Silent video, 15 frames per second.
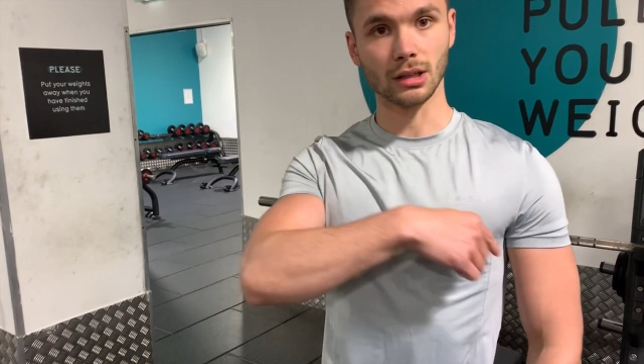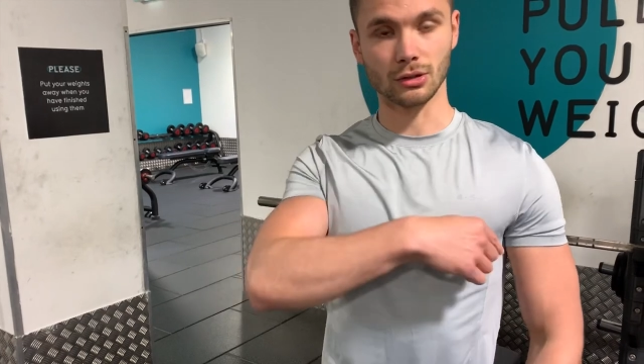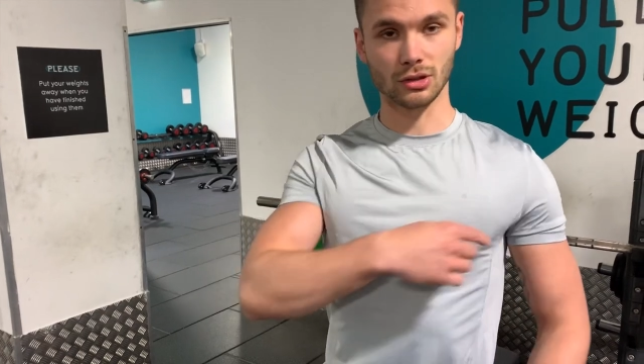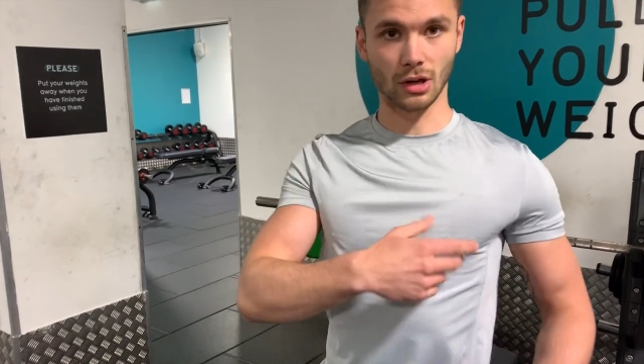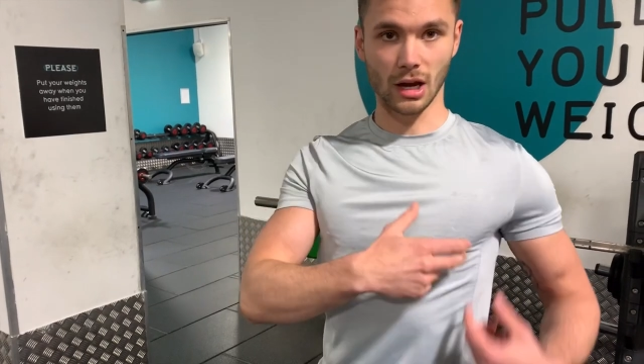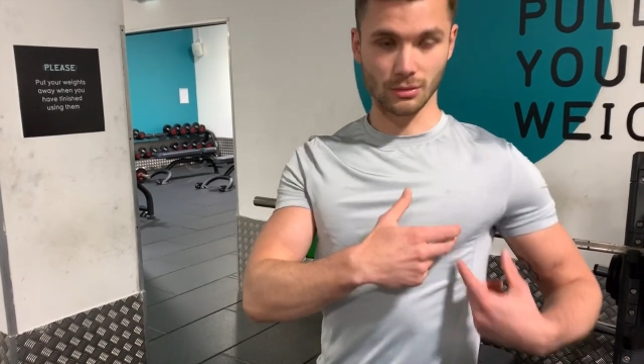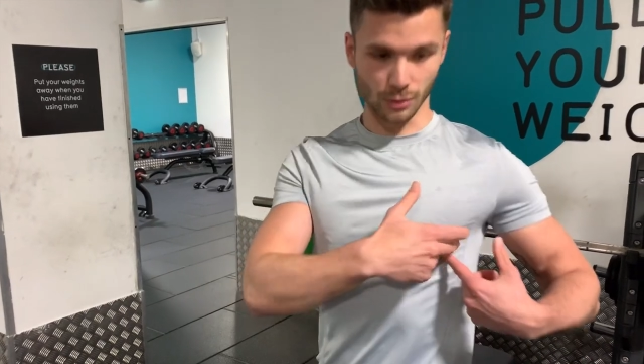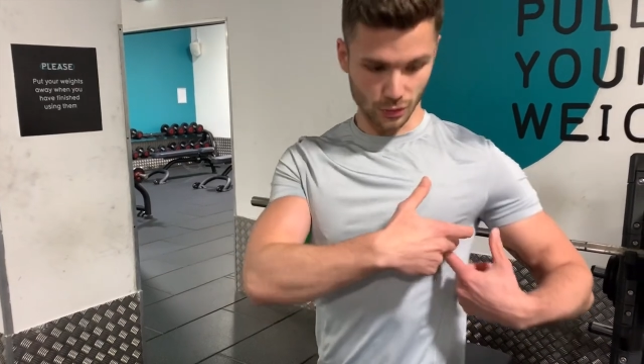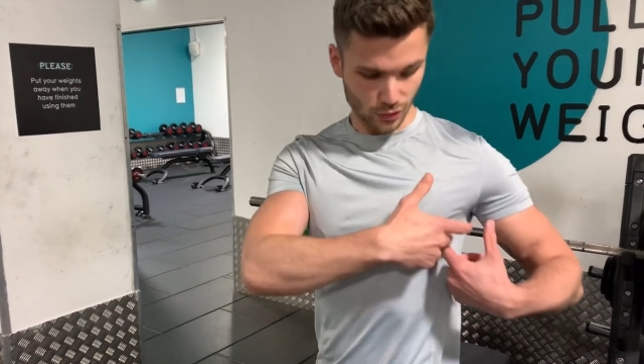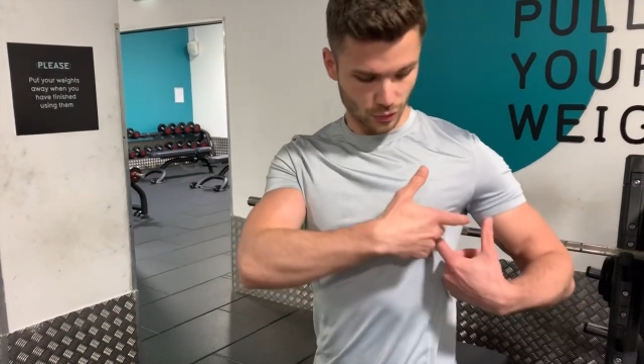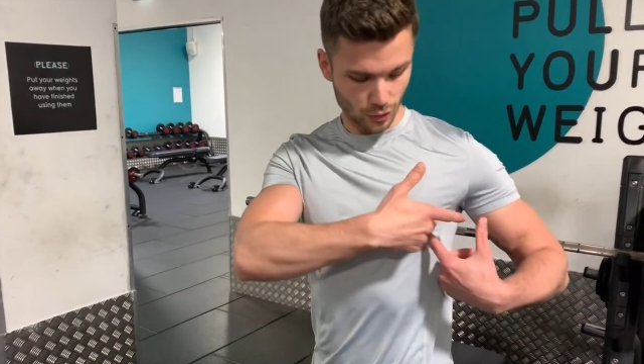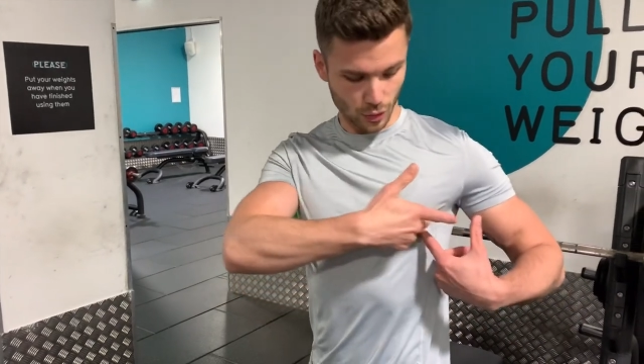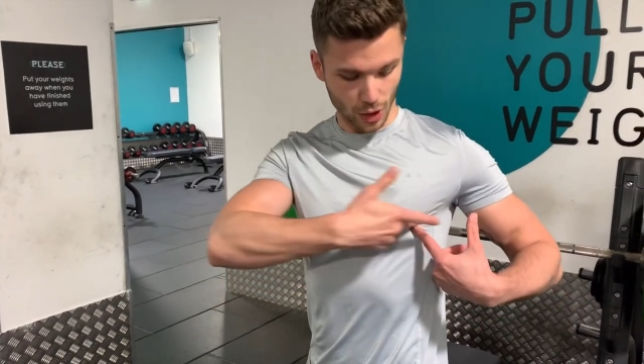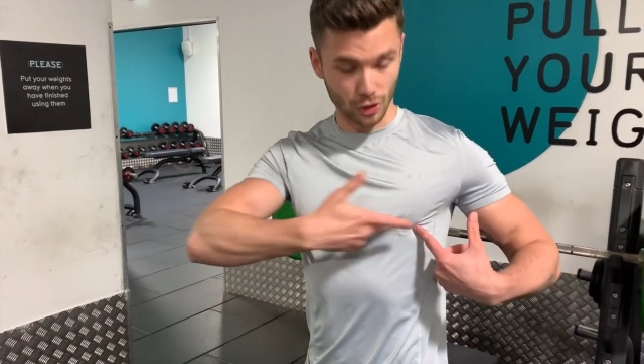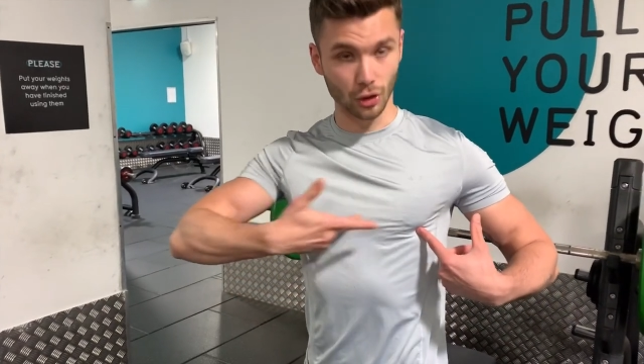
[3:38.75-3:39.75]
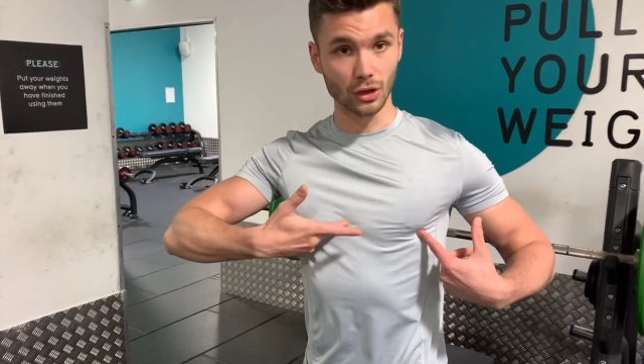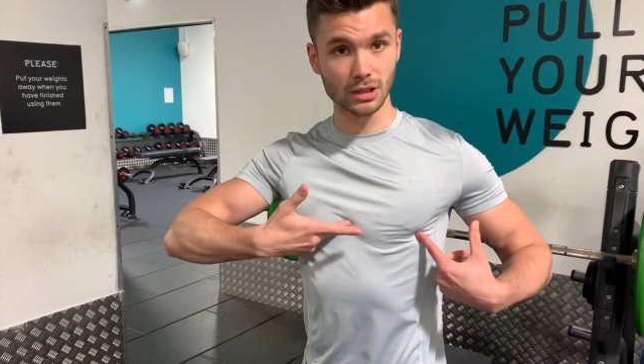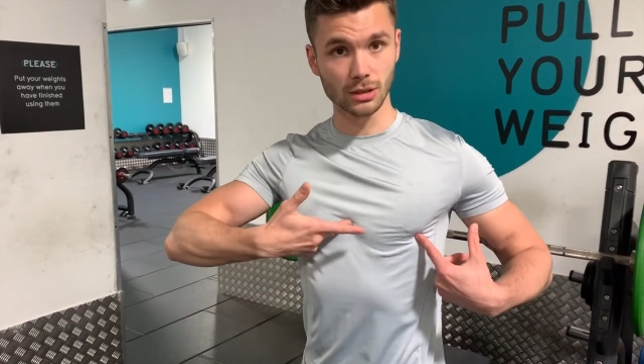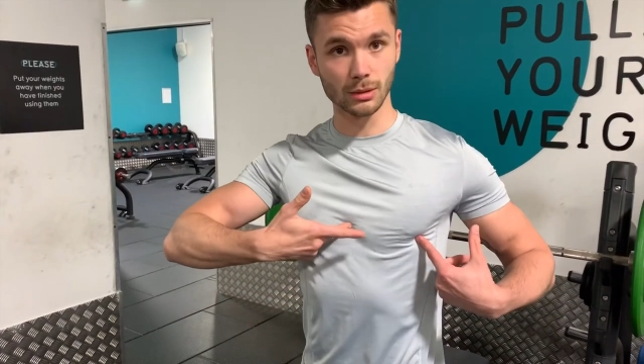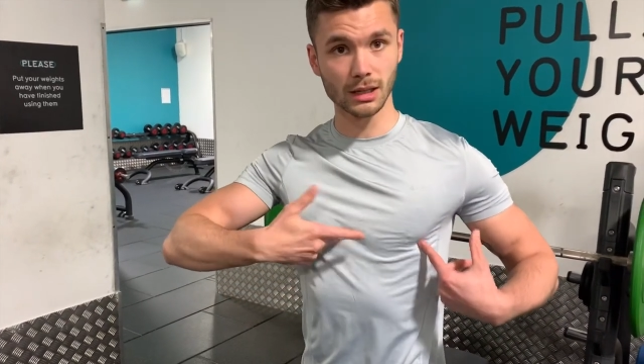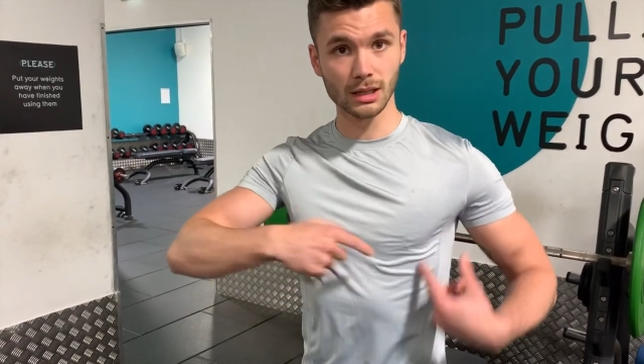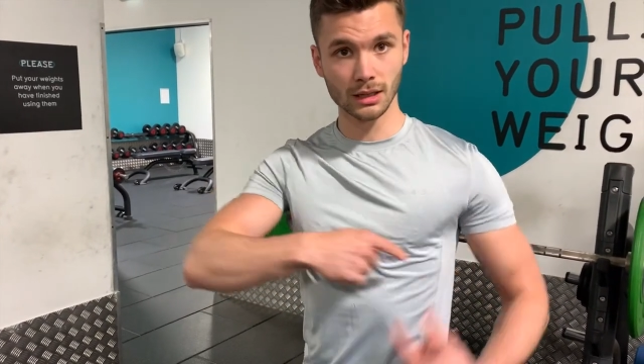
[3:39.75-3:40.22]
your chest muscles go across
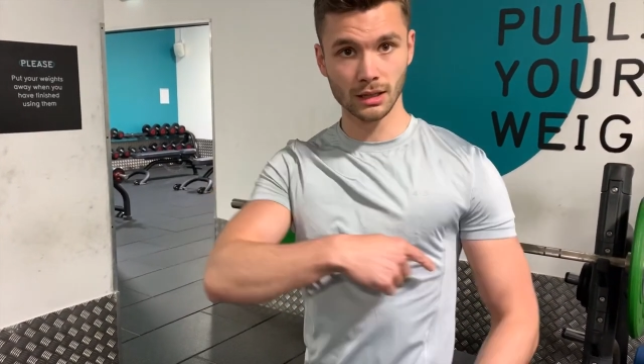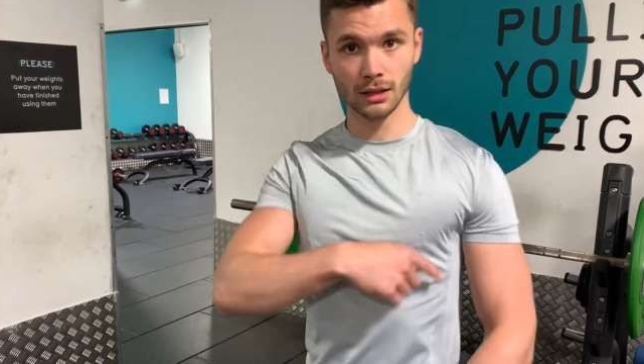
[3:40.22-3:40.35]
the way.